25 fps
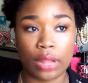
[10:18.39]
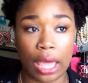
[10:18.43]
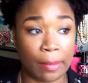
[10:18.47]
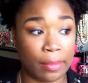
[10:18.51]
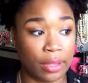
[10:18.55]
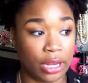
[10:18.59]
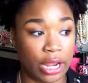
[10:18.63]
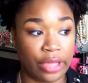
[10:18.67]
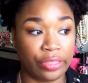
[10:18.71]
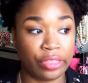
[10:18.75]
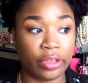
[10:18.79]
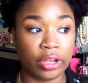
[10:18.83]
I
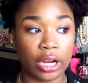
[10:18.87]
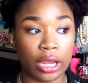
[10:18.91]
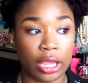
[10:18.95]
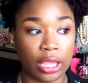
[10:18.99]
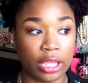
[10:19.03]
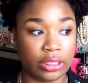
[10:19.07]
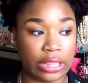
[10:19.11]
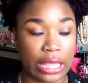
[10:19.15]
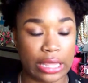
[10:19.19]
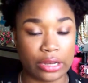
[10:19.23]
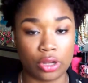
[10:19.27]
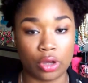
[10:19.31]
mean, I thought I
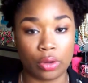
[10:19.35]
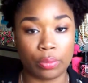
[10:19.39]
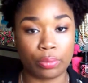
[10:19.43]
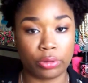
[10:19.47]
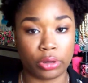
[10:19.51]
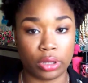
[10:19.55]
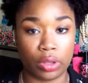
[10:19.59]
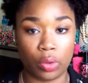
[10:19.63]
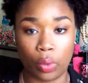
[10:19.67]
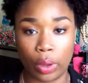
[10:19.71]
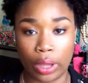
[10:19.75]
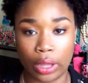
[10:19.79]
hit that note
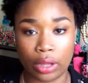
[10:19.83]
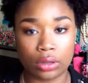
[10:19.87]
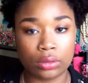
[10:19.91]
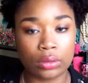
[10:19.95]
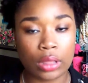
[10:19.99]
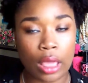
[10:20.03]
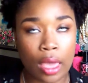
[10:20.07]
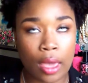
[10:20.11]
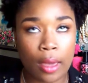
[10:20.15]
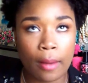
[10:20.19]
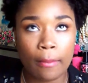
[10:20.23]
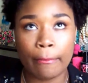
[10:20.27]
pretty well,
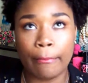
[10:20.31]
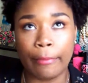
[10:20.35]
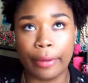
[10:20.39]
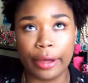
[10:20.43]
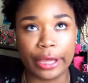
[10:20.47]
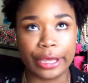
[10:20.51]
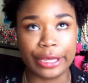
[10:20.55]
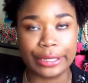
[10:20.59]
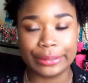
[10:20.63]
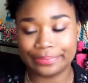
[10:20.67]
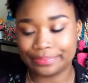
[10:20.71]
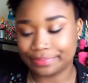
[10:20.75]

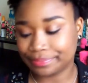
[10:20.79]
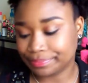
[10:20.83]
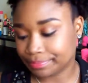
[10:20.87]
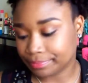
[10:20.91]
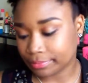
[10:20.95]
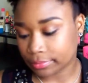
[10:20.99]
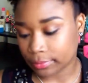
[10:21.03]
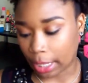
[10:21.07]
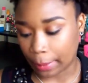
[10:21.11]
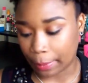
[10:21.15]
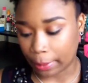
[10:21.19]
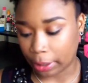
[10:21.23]
but
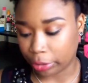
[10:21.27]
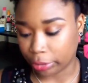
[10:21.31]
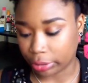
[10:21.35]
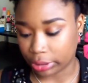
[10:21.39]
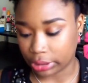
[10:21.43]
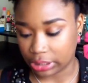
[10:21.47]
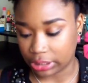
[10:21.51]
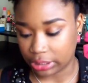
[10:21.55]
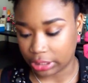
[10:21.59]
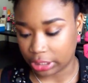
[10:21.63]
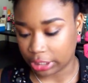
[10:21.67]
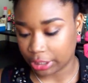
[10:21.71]

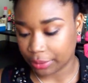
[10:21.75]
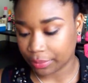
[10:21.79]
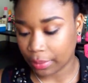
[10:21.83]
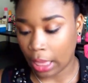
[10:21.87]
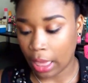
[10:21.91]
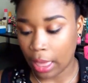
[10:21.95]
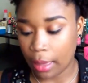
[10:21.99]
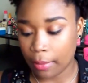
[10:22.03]
apparently not.